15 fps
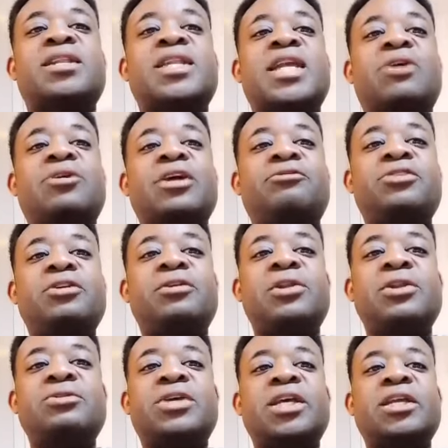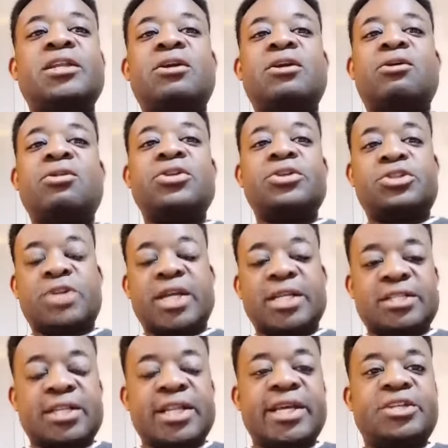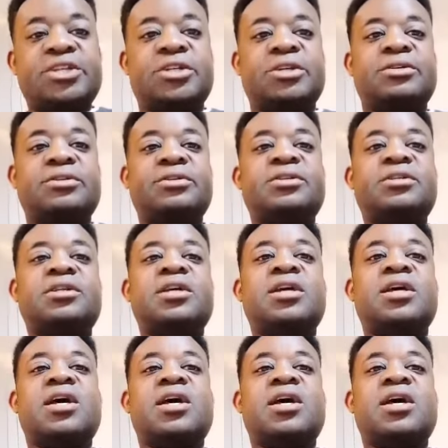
Now, if you look in other translations,